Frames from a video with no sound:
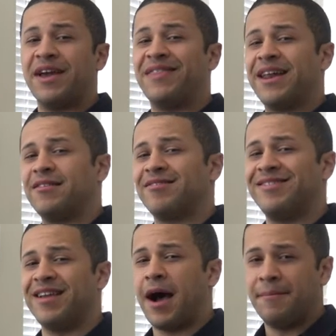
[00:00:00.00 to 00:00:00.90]
and that is
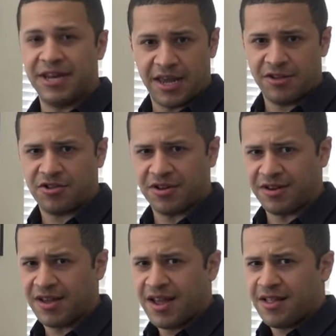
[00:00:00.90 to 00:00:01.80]
Domination.